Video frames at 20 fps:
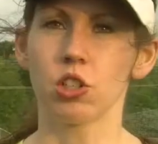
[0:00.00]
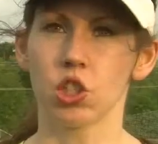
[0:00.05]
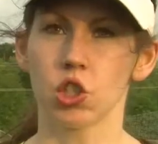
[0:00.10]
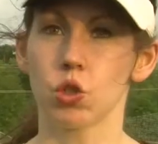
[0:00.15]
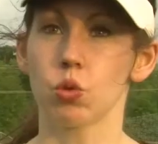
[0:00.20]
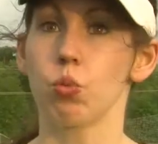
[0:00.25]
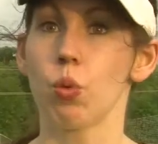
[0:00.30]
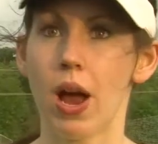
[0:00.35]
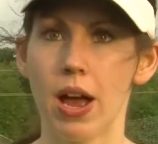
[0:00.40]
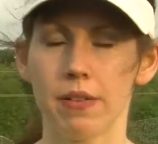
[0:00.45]

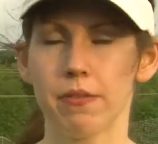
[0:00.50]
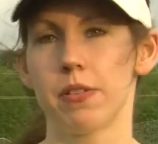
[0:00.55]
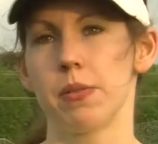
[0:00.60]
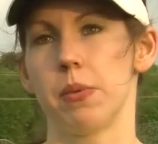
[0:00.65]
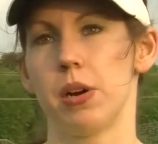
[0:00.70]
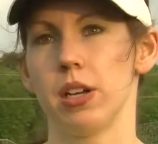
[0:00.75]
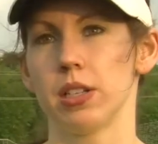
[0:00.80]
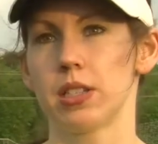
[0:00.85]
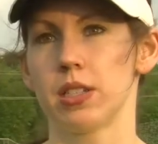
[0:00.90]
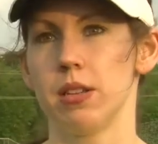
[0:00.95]
just run for
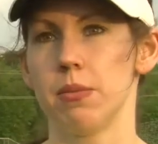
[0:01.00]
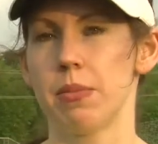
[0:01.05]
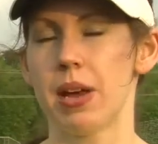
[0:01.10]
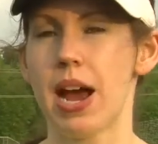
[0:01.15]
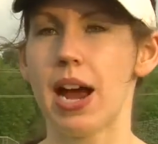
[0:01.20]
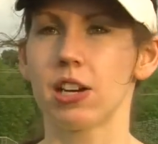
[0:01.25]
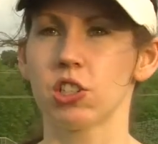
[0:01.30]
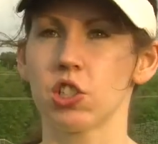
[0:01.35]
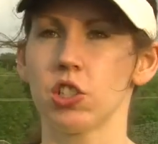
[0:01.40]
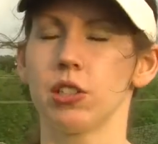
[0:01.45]
Boston, but
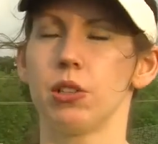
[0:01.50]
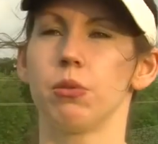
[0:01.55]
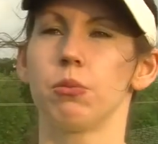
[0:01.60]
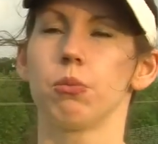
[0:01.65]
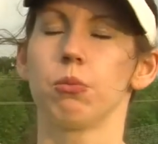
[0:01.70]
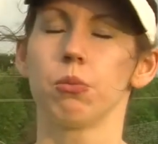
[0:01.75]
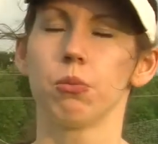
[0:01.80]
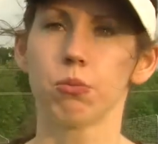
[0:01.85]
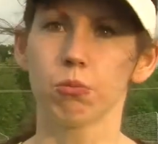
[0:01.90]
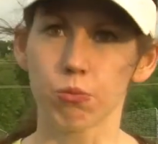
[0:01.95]
actually
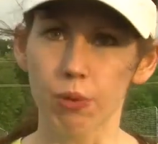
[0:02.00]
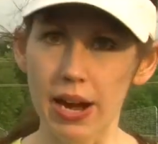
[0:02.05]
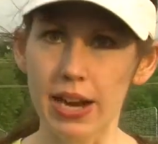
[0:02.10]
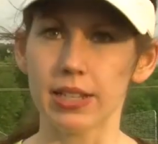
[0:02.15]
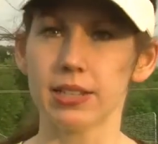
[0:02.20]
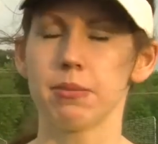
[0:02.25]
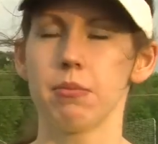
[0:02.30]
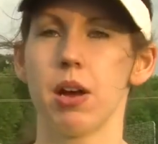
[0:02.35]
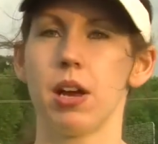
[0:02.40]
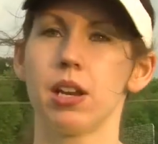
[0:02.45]

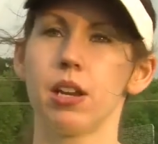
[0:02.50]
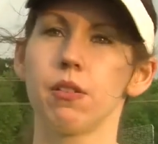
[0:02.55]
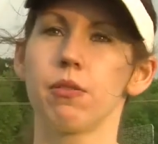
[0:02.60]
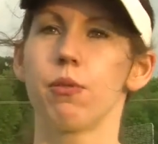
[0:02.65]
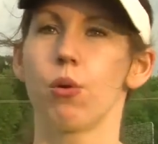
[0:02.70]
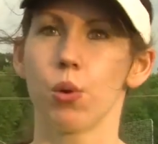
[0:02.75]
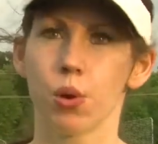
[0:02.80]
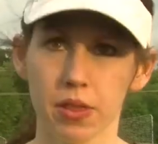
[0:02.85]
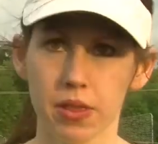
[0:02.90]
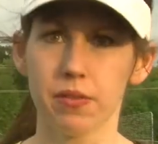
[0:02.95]
raise money
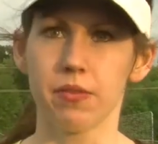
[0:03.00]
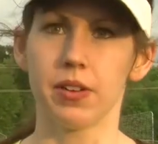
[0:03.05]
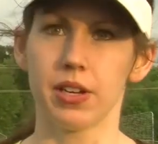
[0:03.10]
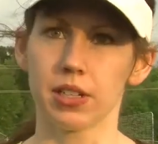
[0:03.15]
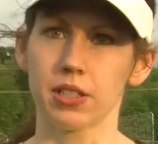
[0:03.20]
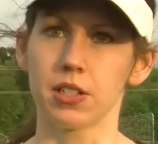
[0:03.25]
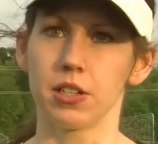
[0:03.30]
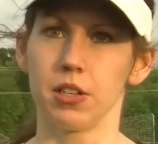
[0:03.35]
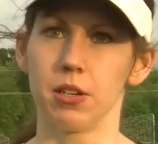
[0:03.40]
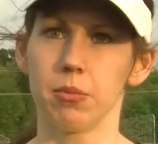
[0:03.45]
for the
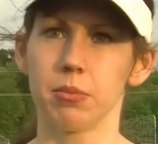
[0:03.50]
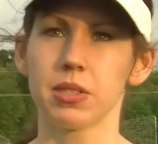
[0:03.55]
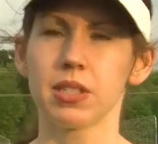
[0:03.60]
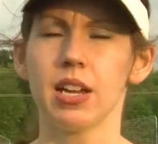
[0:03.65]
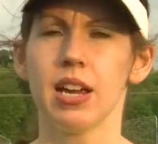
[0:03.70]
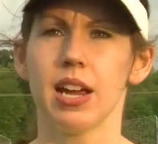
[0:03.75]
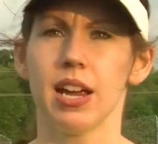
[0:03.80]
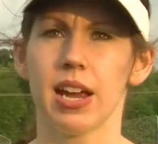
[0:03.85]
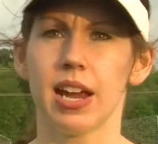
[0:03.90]
victims.